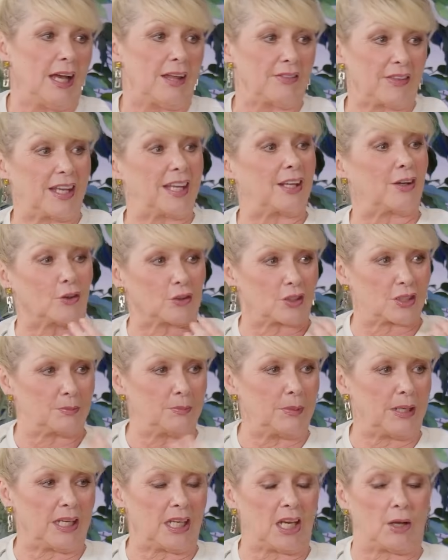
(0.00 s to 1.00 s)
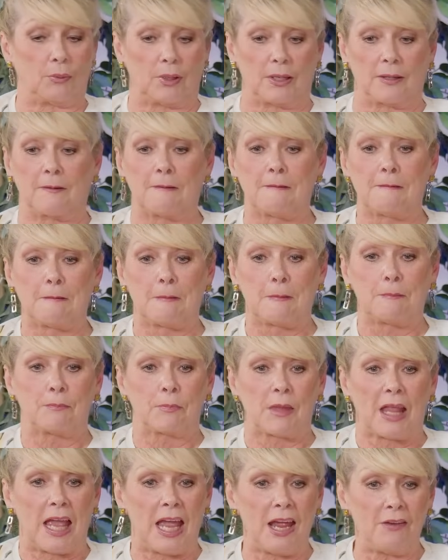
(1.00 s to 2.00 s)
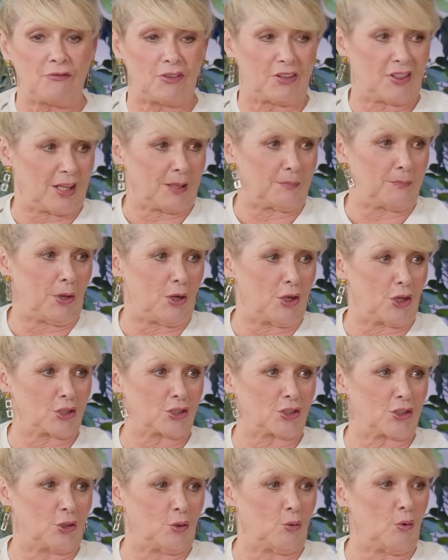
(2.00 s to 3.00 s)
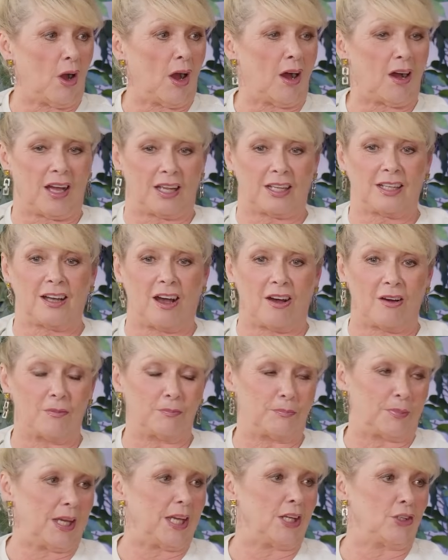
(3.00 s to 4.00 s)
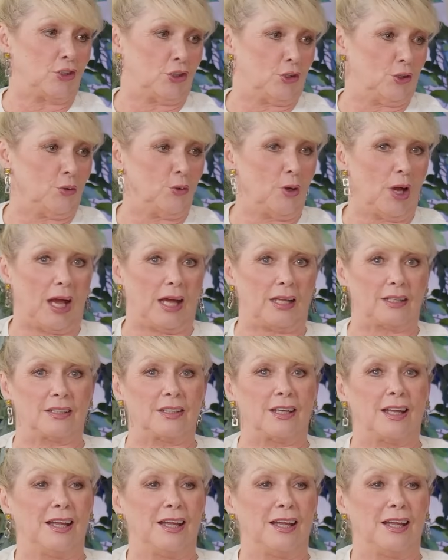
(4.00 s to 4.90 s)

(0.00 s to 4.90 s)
And then it got to me, and I went, everything personal. I can't bear you. And